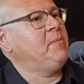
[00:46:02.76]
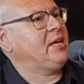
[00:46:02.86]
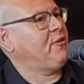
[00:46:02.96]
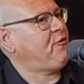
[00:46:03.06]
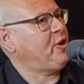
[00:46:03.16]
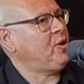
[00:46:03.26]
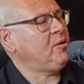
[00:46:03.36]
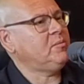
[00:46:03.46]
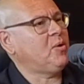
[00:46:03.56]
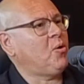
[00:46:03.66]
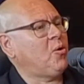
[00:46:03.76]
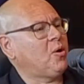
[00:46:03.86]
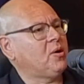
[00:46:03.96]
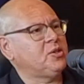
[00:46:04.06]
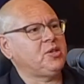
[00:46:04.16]
make a film,
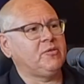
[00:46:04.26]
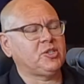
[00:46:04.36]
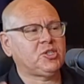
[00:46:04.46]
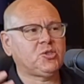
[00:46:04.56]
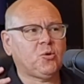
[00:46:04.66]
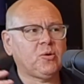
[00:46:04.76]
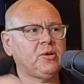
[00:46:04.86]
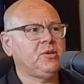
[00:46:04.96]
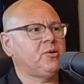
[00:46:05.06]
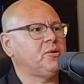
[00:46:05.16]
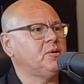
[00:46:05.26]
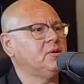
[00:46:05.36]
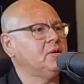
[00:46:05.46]
or do you have a story you're,